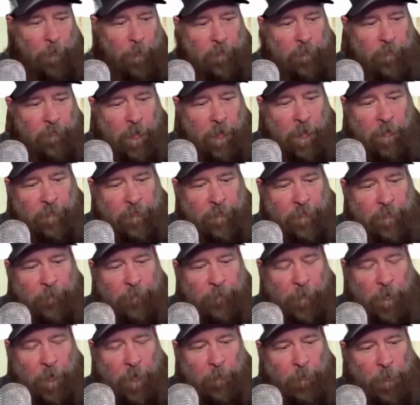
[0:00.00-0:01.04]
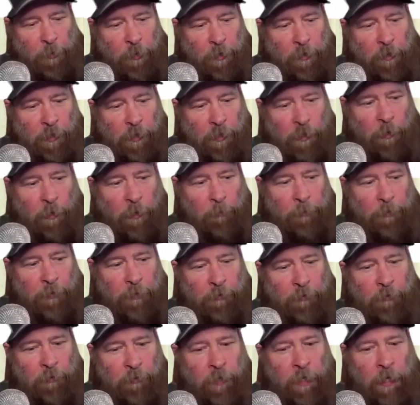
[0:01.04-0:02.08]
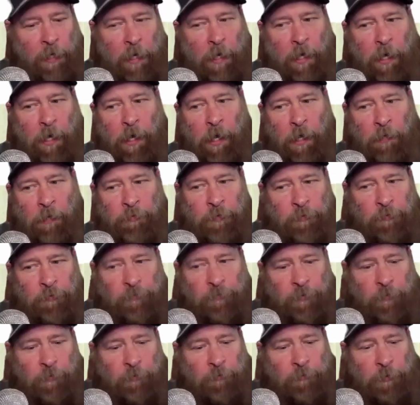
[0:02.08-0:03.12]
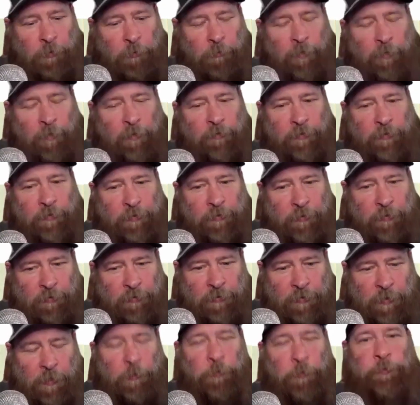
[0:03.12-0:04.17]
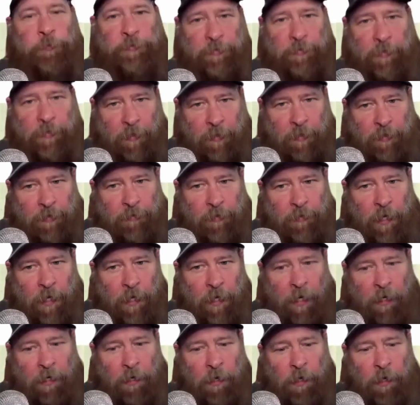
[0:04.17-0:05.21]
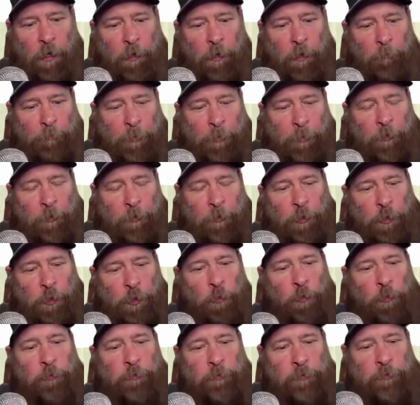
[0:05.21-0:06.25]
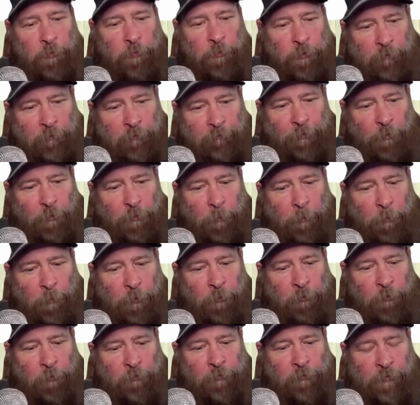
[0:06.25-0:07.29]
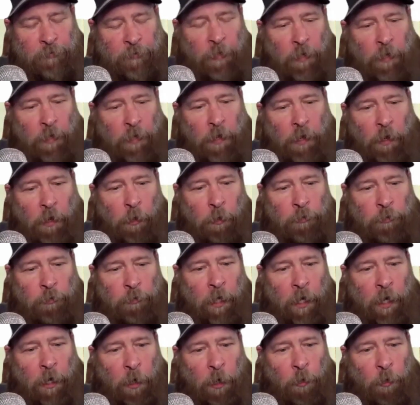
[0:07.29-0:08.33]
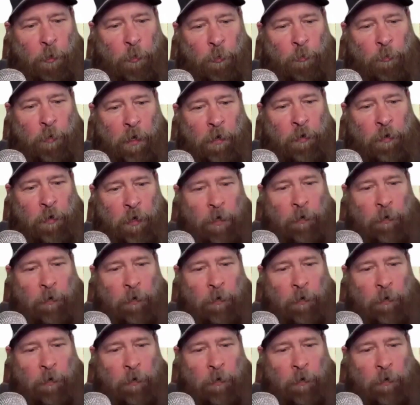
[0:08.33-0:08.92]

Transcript: up as a framer and a carpenter, and there's a unique skill set in that. But your deliverables allow